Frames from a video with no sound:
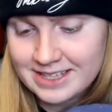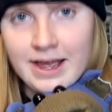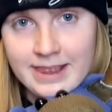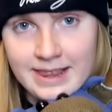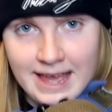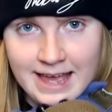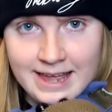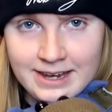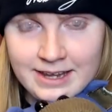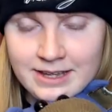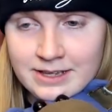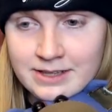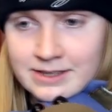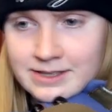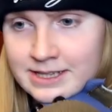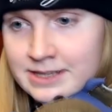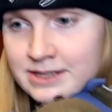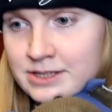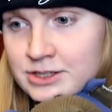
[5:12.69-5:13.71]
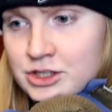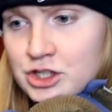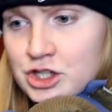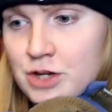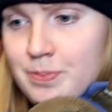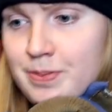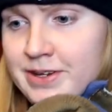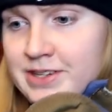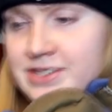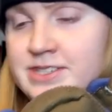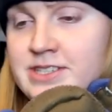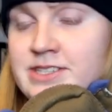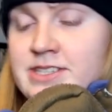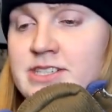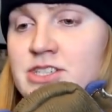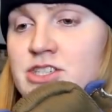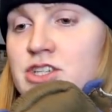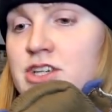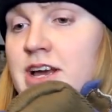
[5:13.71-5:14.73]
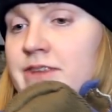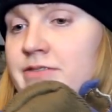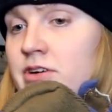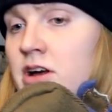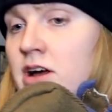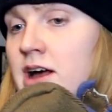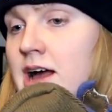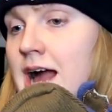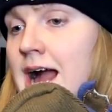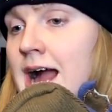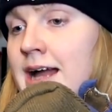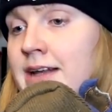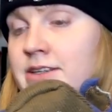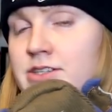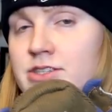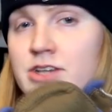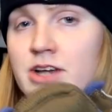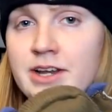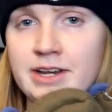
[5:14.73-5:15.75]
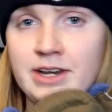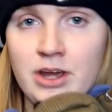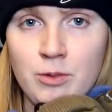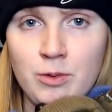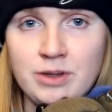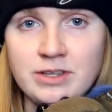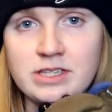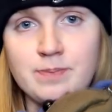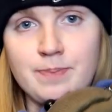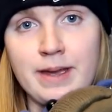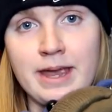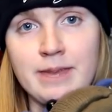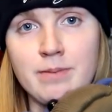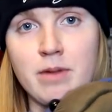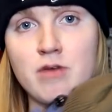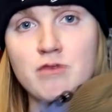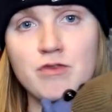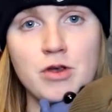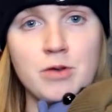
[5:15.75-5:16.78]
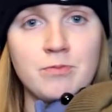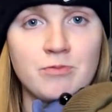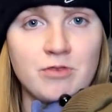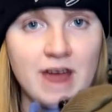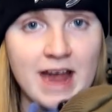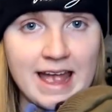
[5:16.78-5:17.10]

I then did the stupidest decision ever and decided I wanted to paint my room